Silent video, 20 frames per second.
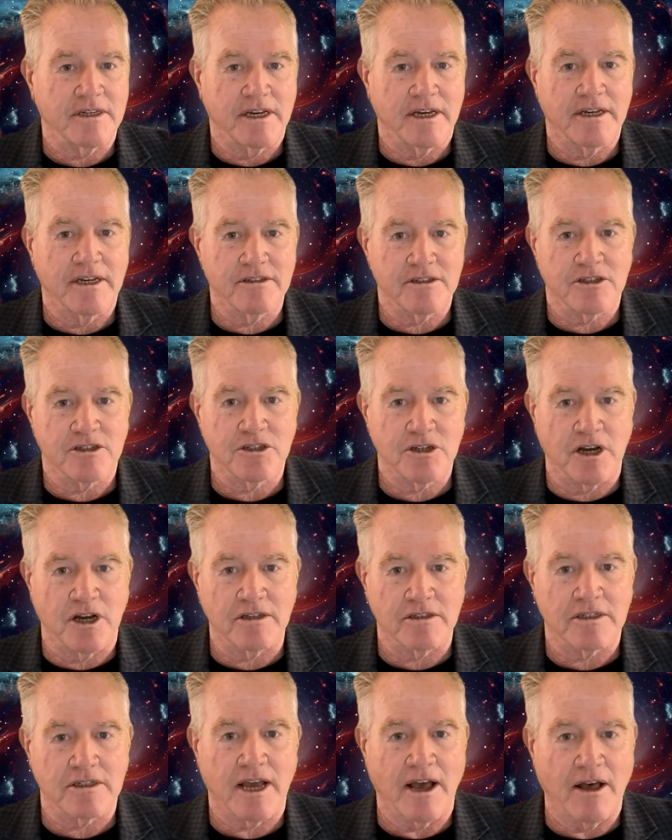is
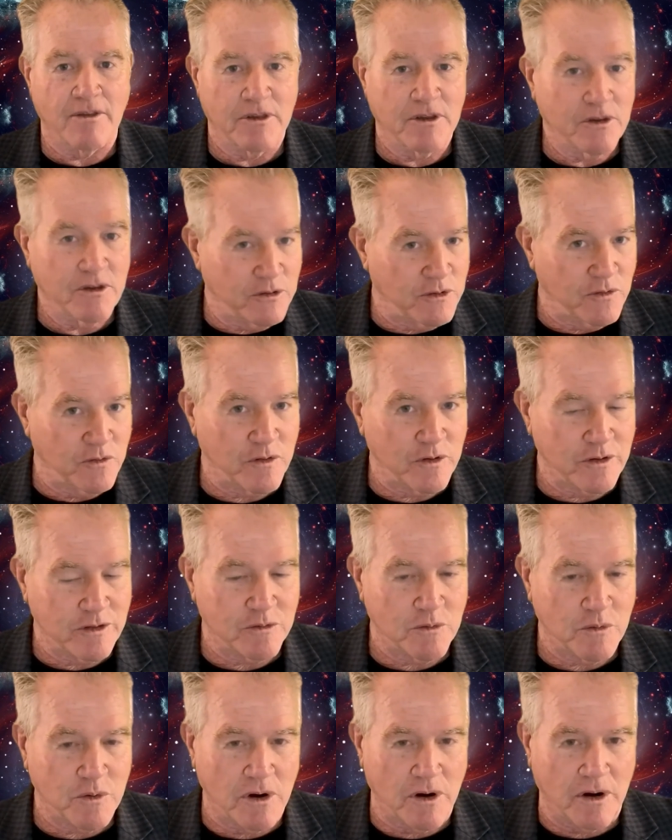just how the universe
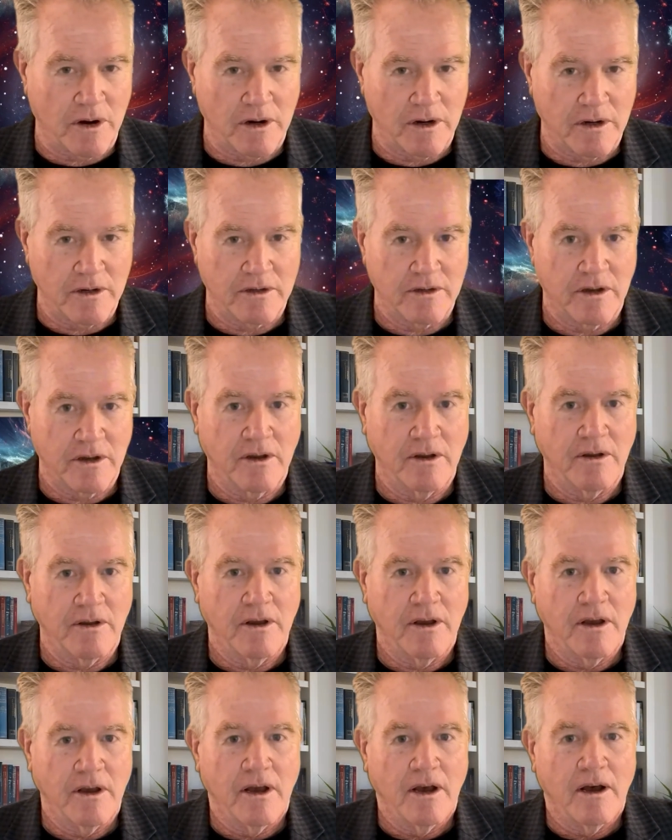works.
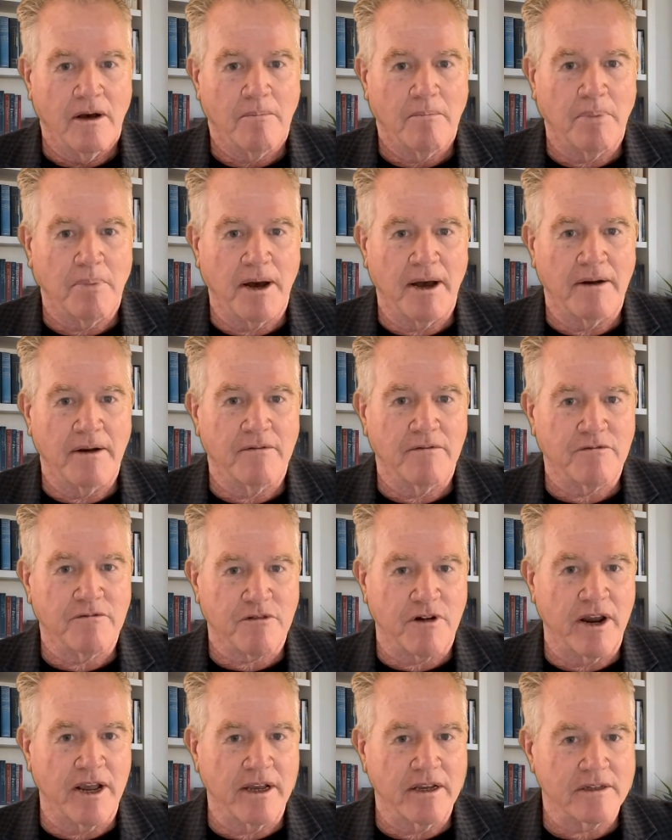But
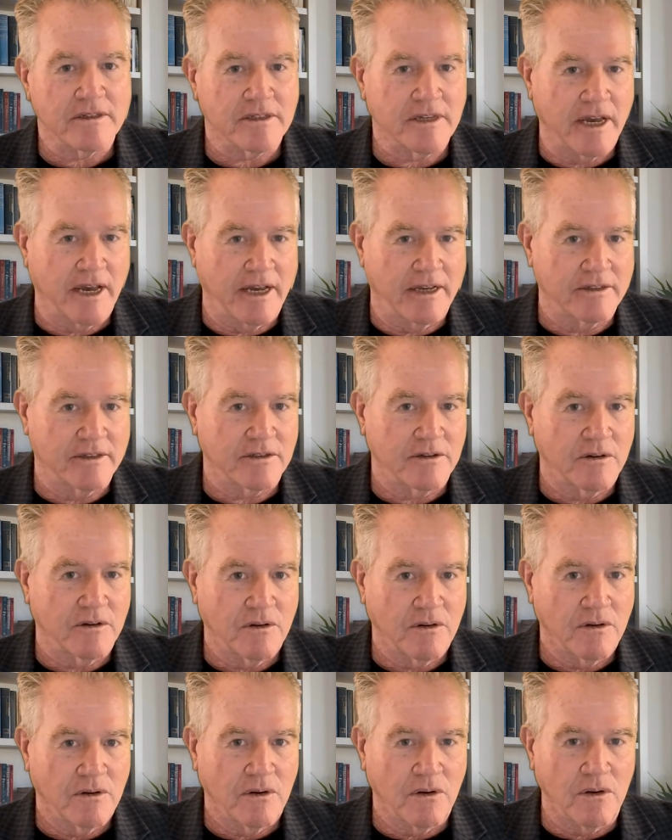Frank says,
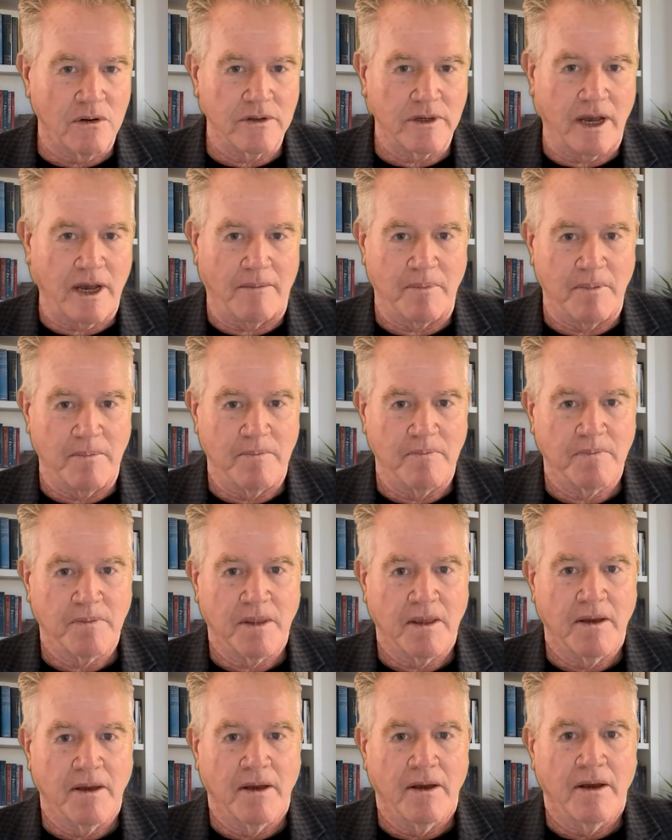hold up,
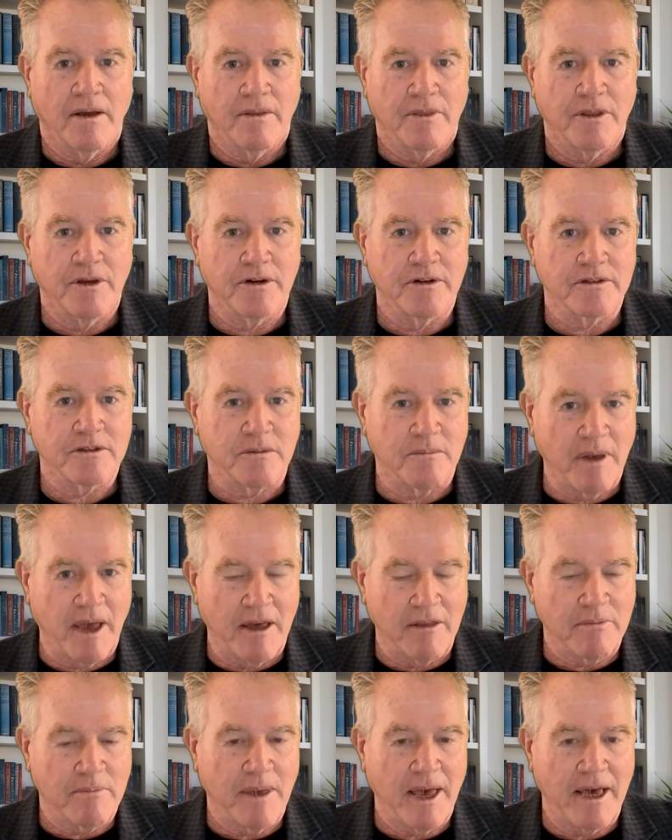there is a
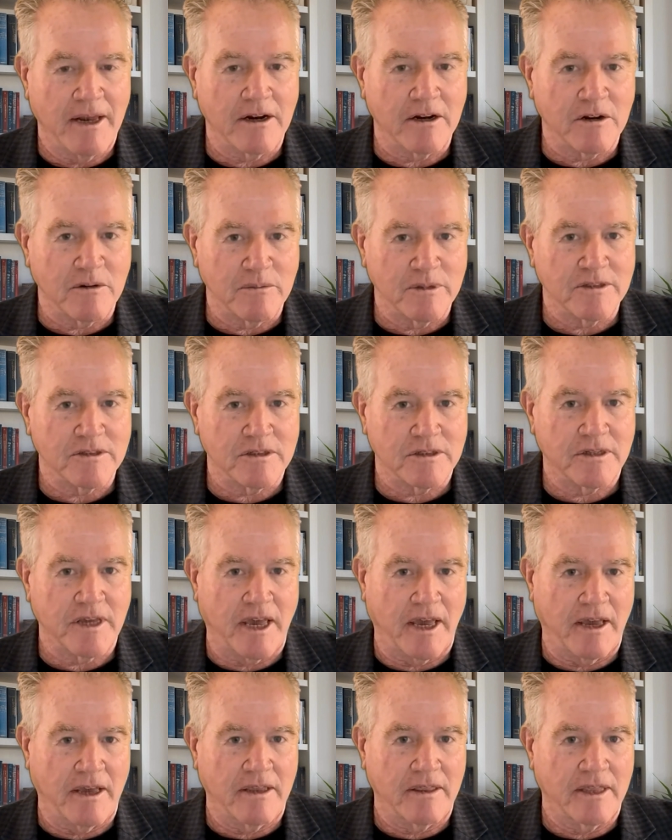mathematical
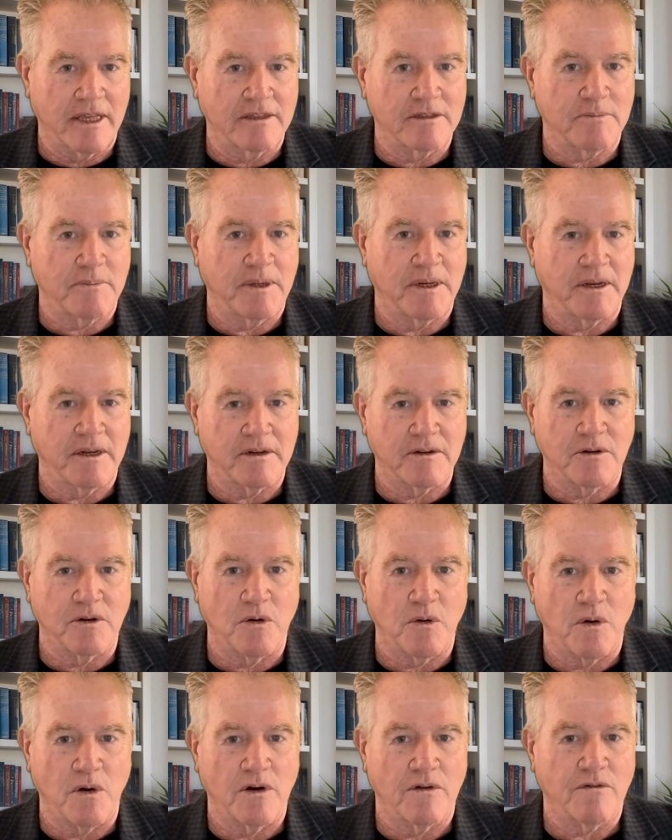mistake that's been
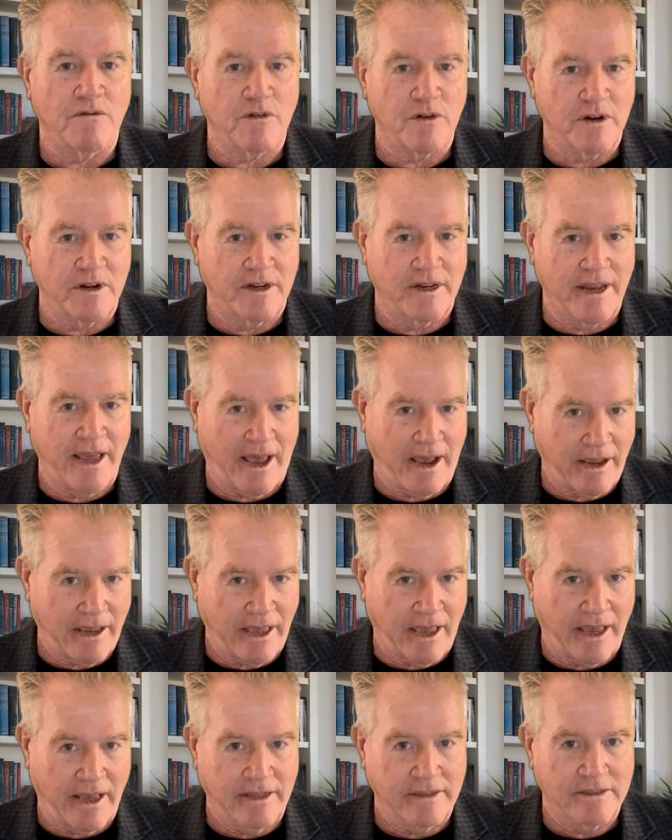ignored for
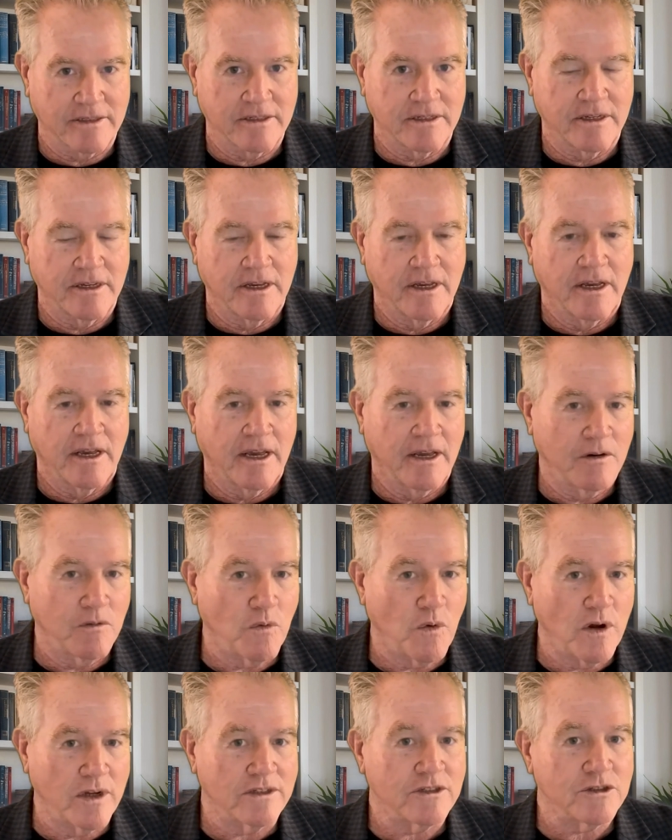decades, and
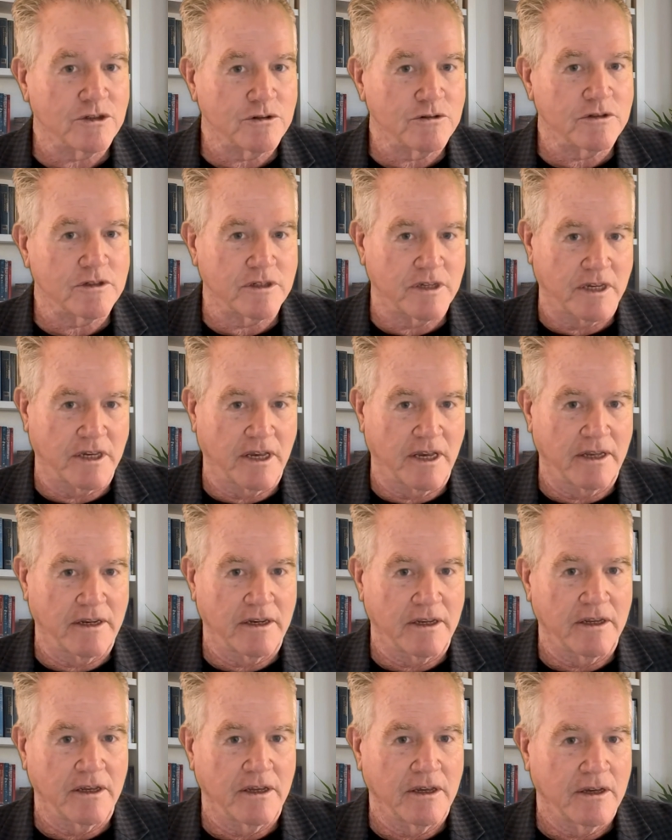once you see
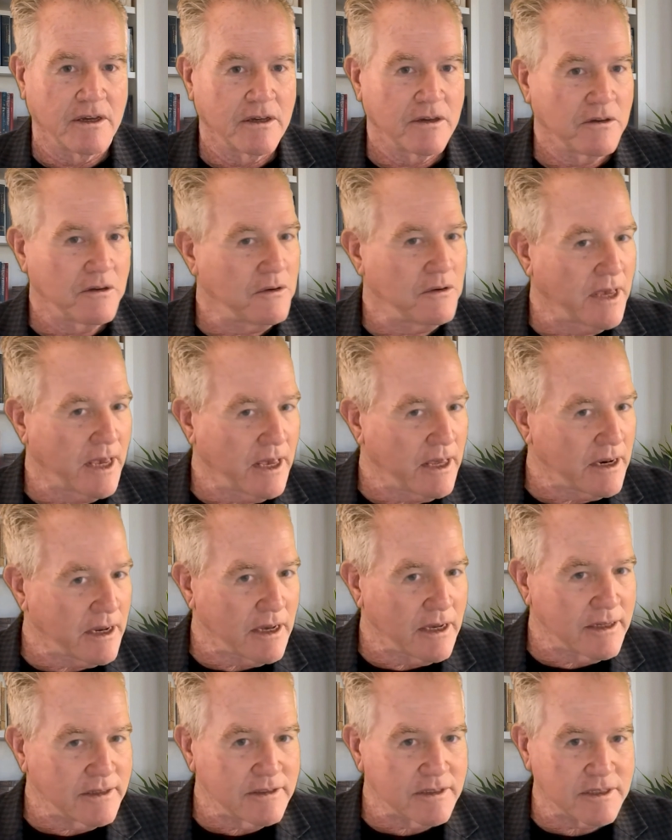it, you can't
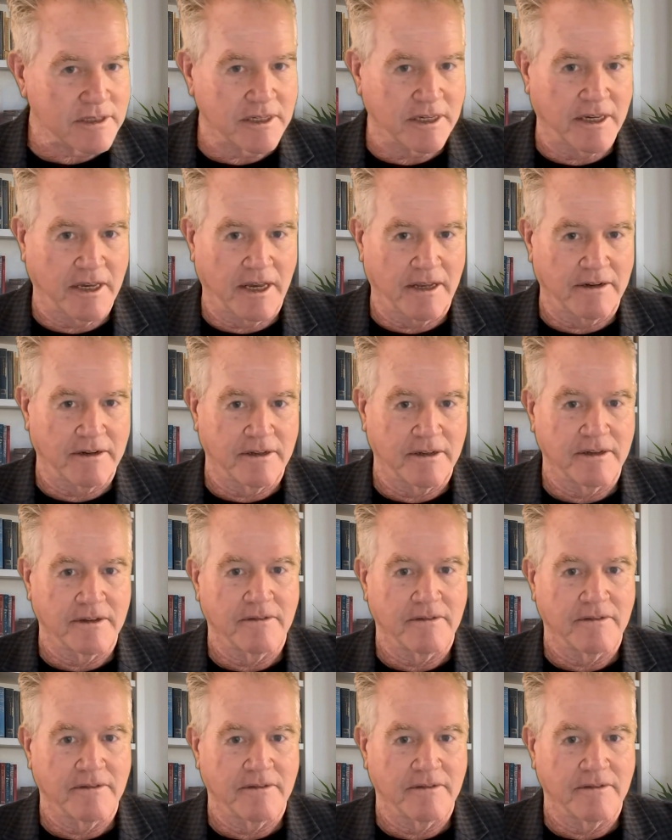unsee it.